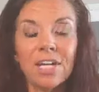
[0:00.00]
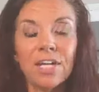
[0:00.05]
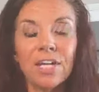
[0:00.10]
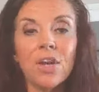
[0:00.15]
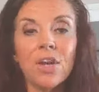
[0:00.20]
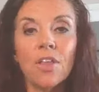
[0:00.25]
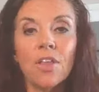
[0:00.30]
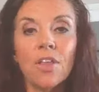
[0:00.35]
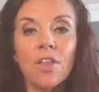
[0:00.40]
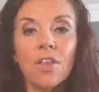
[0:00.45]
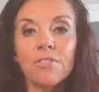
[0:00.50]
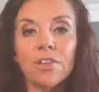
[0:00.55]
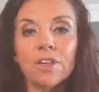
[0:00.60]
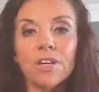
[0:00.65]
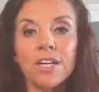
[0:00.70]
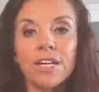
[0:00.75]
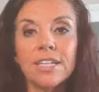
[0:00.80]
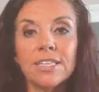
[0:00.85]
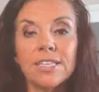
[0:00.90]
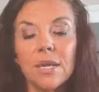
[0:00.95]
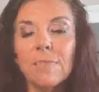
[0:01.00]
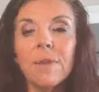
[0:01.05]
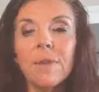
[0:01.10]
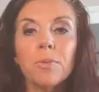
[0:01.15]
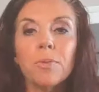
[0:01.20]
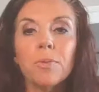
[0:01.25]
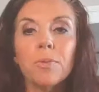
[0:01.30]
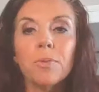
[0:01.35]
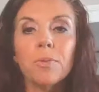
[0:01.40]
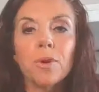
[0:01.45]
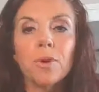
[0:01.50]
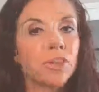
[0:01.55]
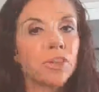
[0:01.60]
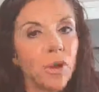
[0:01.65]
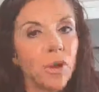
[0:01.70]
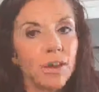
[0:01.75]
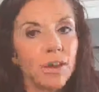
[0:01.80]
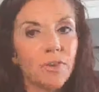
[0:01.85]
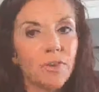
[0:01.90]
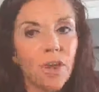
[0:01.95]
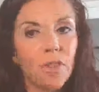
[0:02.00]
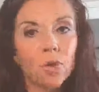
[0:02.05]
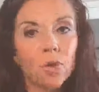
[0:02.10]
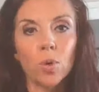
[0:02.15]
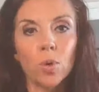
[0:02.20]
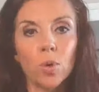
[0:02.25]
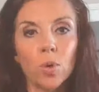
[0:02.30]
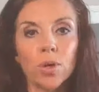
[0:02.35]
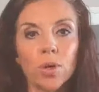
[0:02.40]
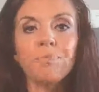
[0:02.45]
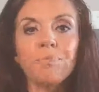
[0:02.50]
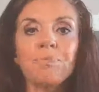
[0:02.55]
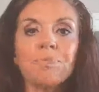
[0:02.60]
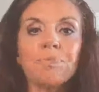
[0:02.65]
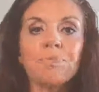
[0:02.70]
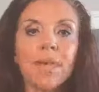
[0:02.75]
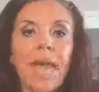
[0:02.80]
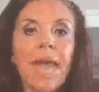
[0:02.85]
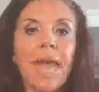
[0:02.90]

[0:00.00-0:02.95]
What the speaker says: You know, the liver, some people call it the grandfather organ,